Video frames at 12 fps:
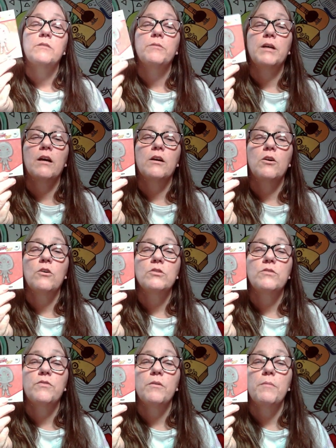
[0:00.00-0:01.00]
we got
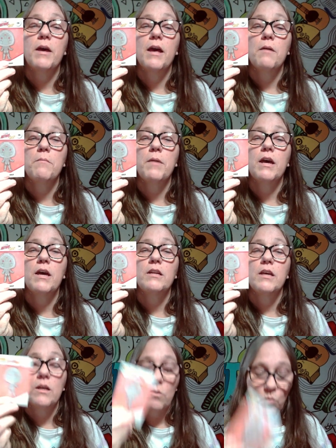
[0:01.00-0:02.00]
Ghost from Ant-Man
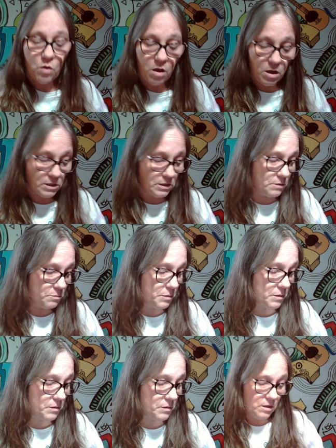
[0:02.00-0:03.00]
and Wasp.
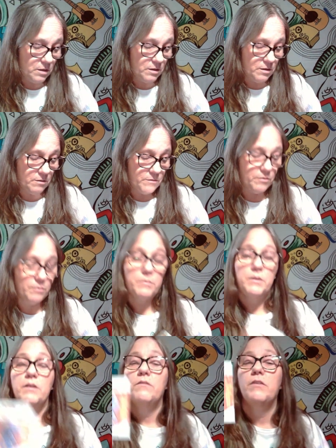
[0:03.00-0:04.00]
And then from
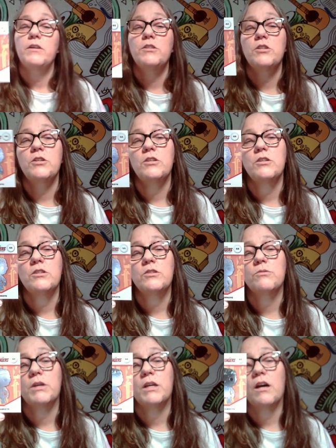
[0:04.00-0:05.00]
the Avengers,
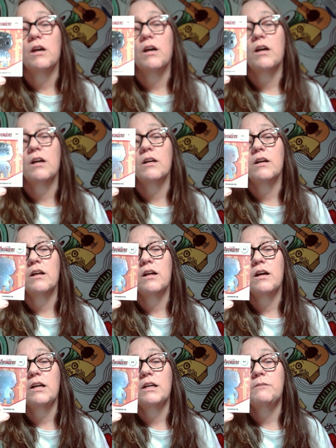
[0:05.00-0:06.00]
we got
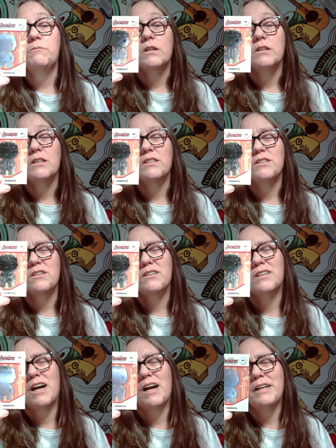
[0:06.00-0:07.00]
Hawkeye. These are
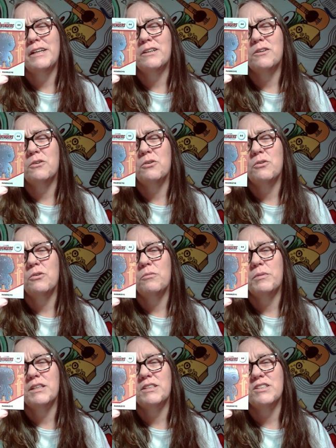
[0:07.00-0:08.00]
kind of cool,
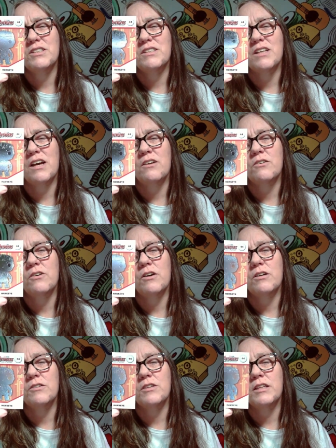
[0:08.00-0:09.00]
but I just, I don't know. I
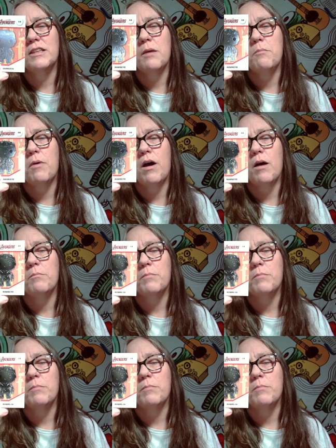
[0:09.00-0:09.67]
don't think they pop